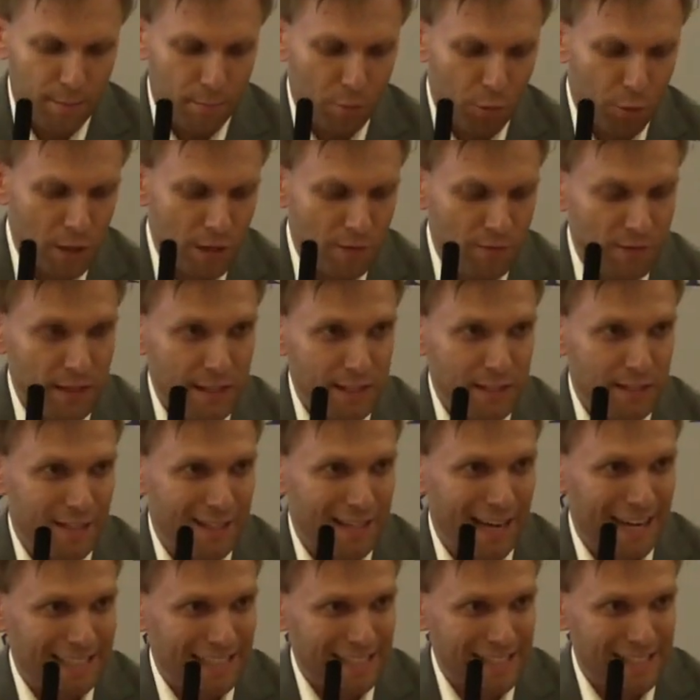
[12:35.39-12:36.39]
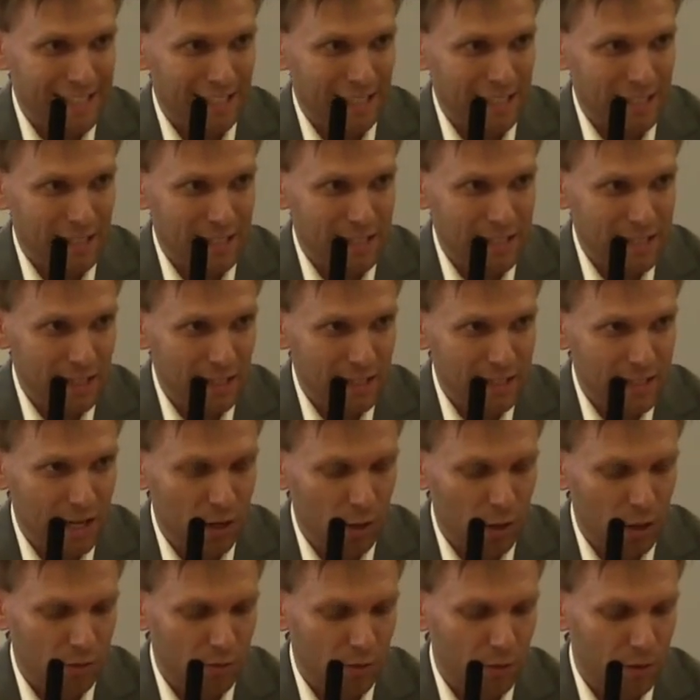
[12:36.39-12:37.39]
Previous to 1966,
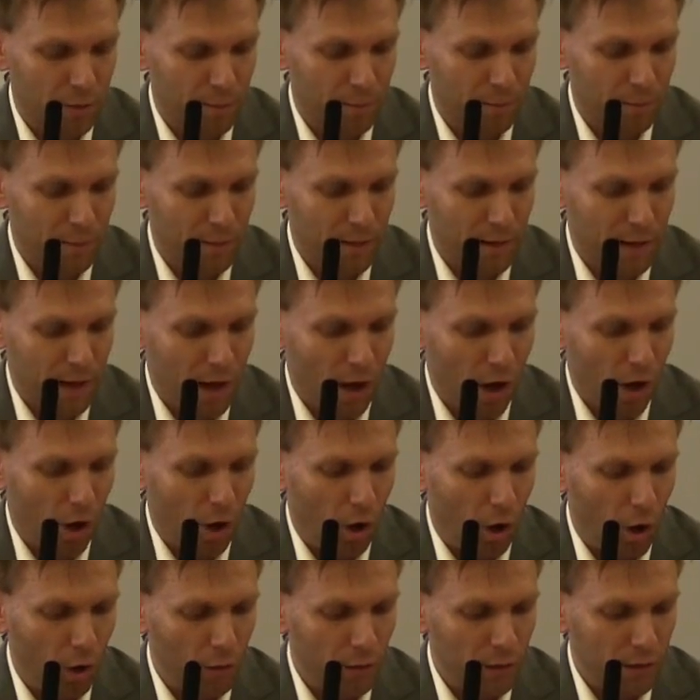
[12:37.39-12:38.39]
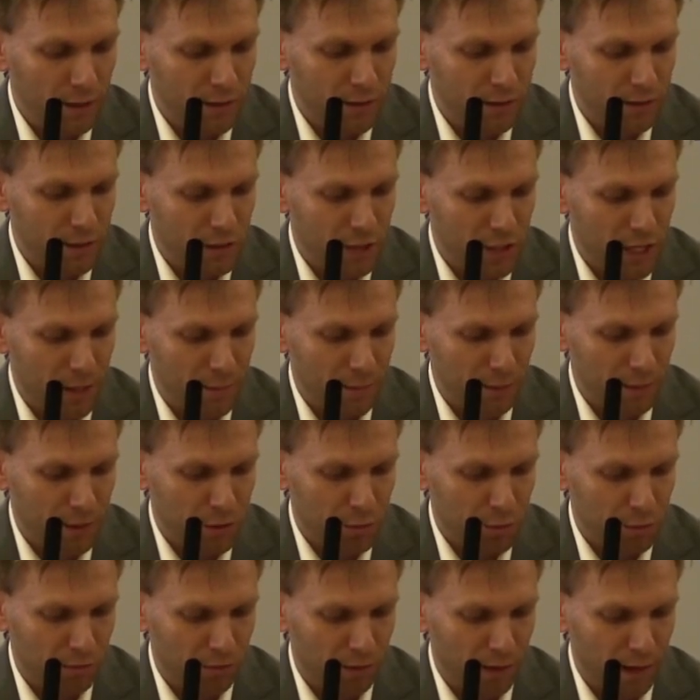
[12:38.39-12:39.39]
however, all the listed
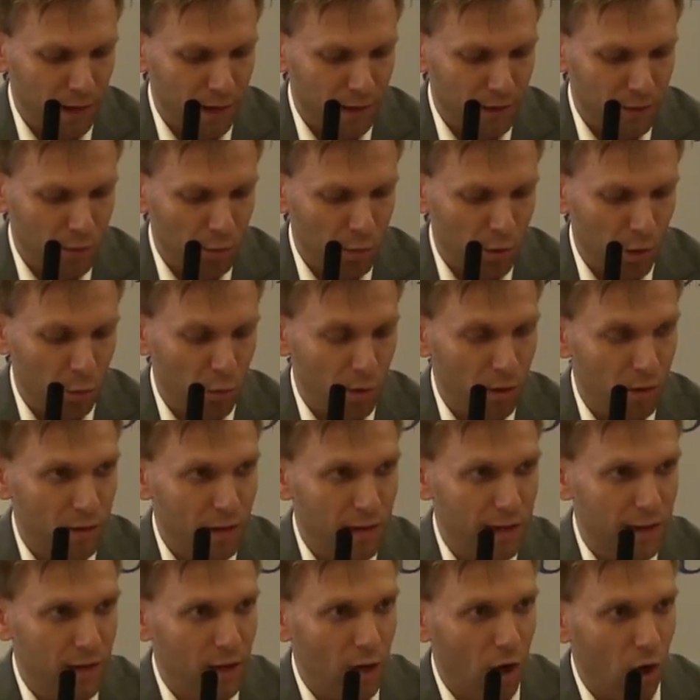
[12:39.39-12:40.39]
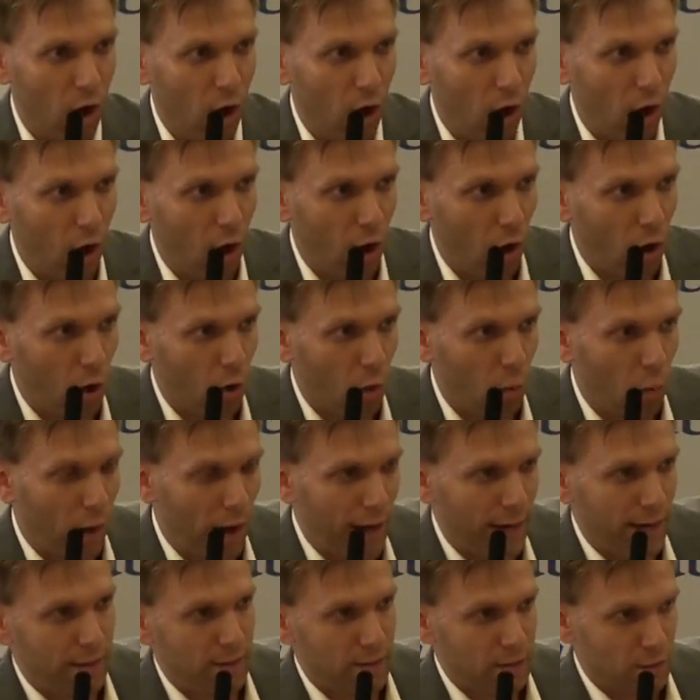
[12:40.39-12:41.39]
champions reflect what were then all
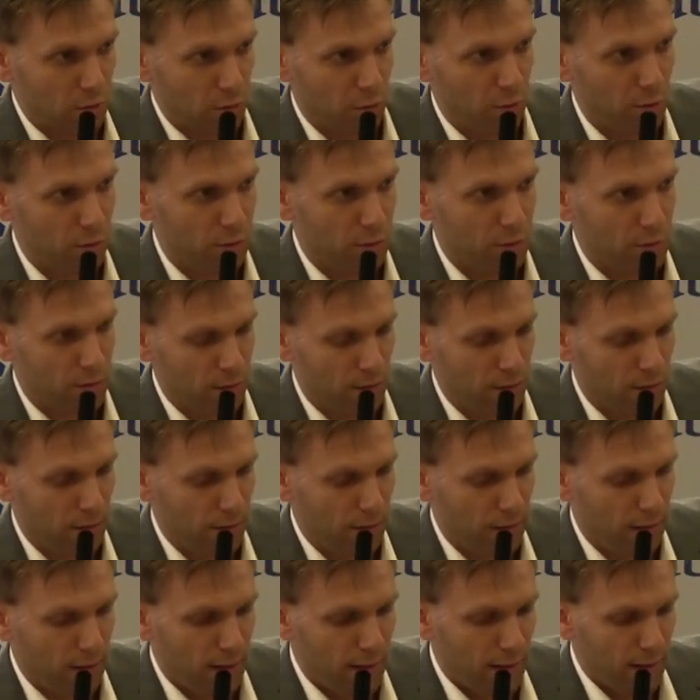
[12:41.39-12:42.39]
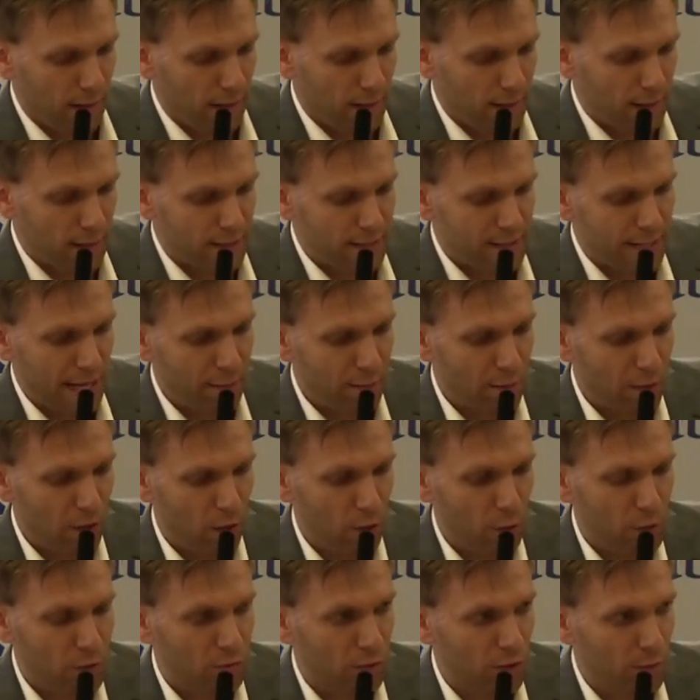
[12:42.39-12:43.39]
white schools. Same
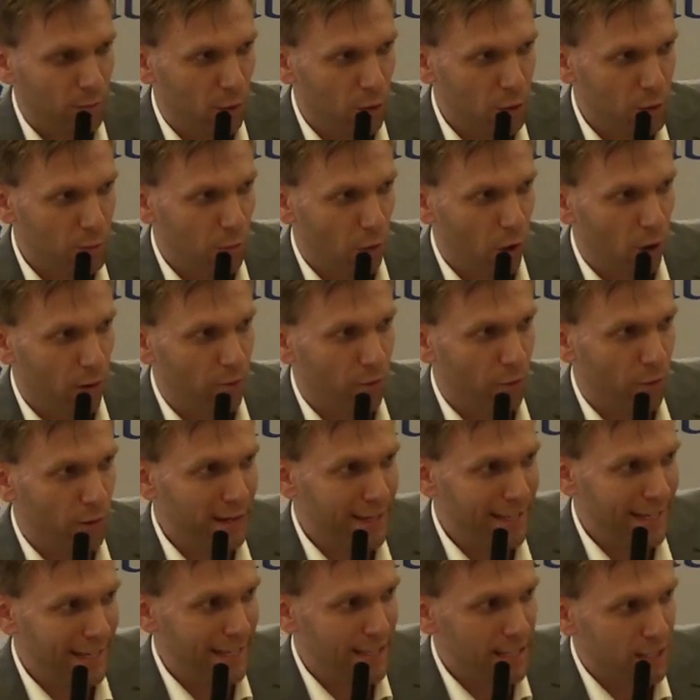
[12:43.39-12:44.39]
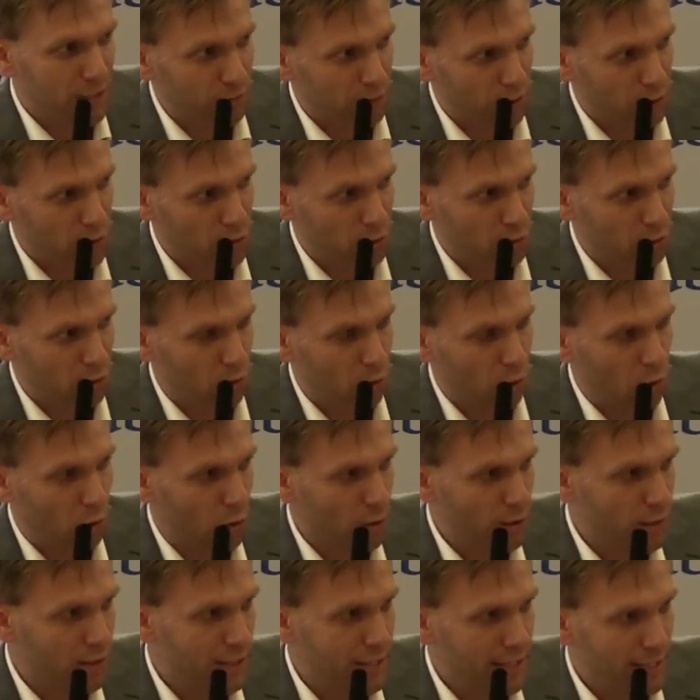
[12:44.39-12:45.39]
goes for the most part for any individual
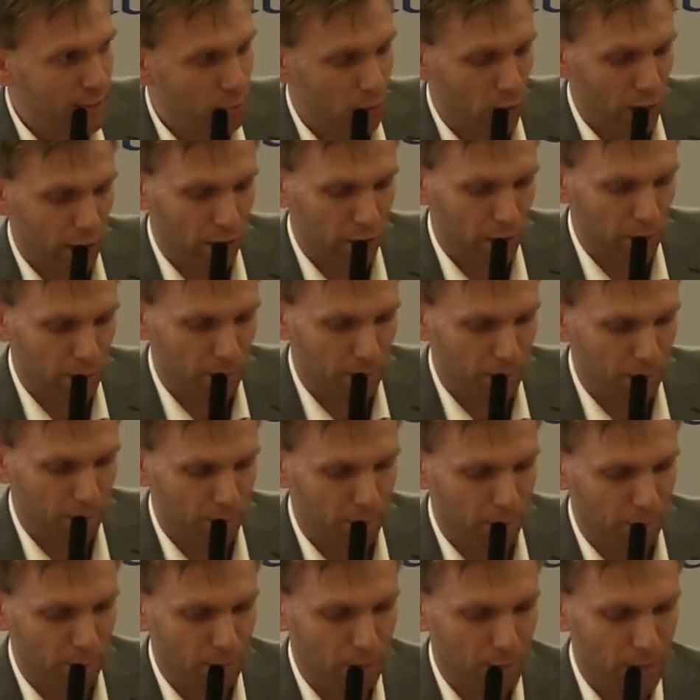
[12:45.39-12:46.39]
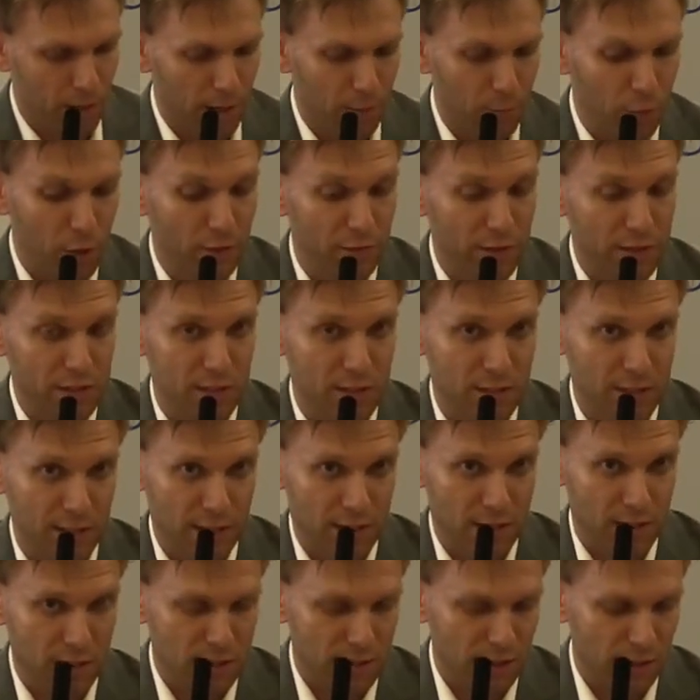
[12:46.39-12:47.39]
or team record previous to
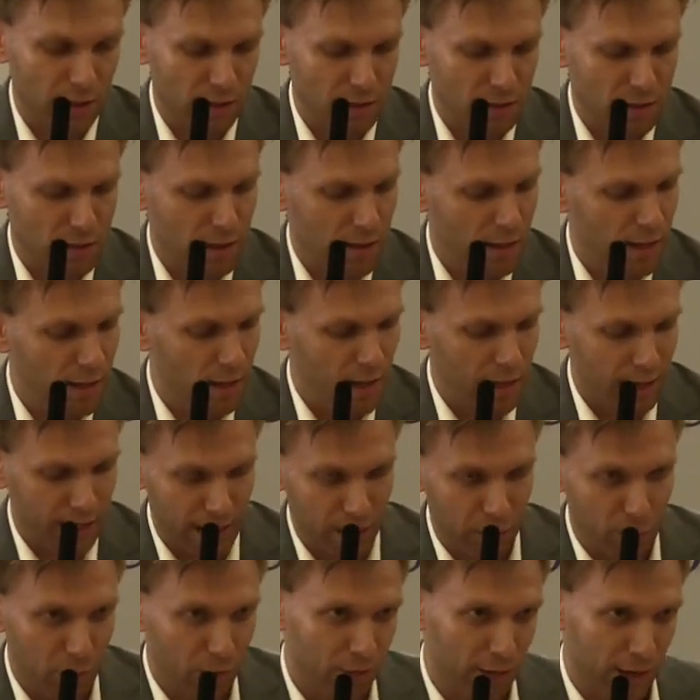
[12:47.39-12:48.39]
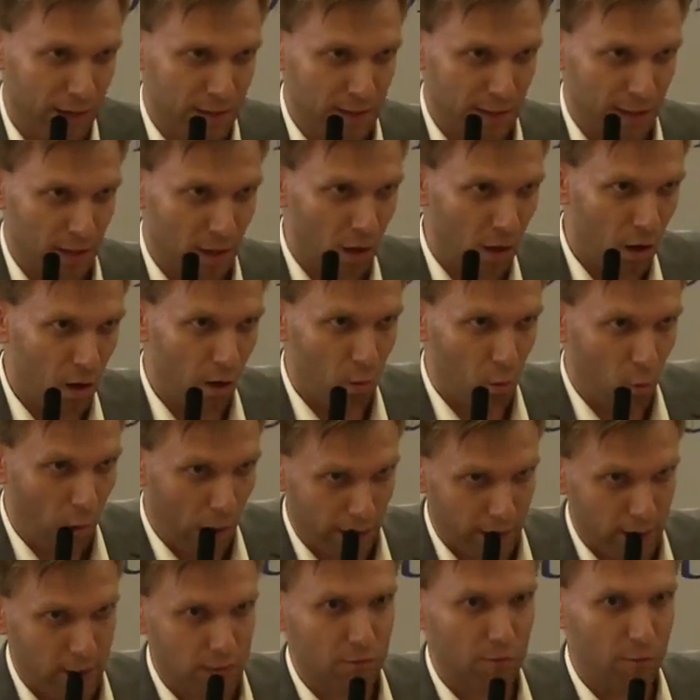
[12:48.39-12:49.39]
66, again reflecting
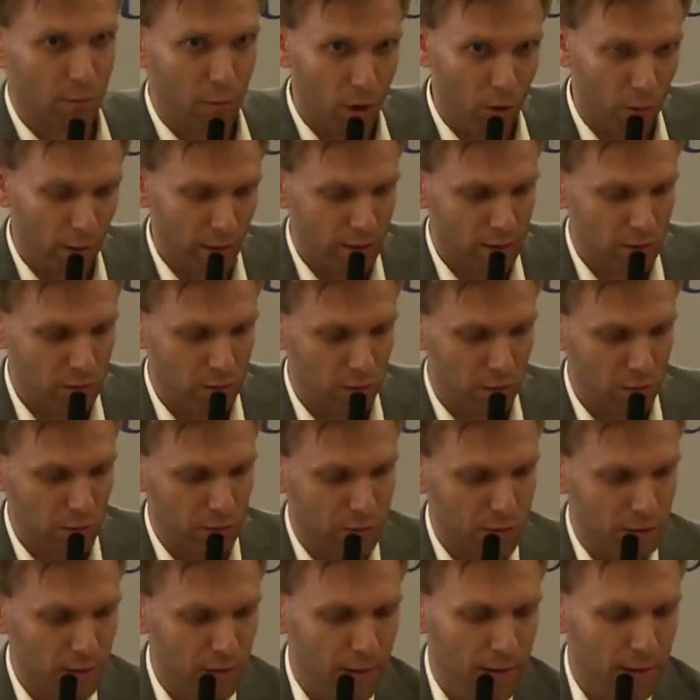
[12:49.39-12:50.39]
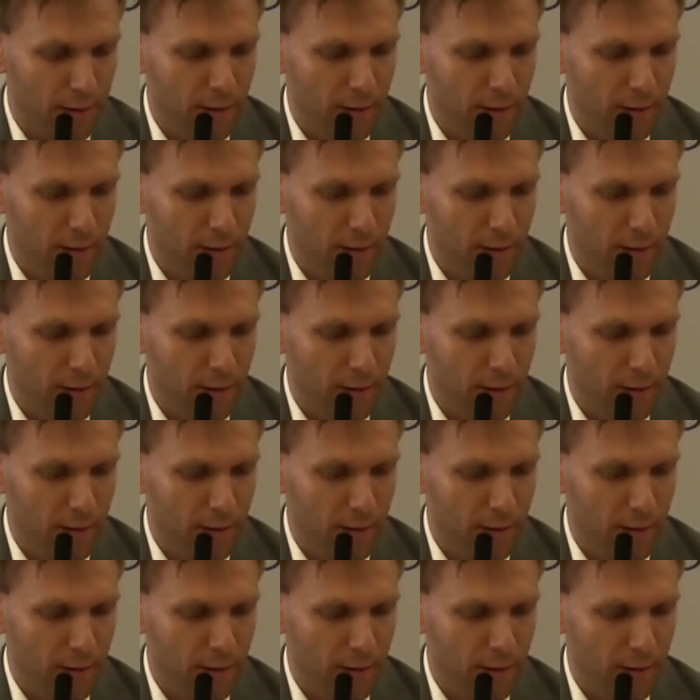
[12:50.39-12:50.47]
whites from all white schools.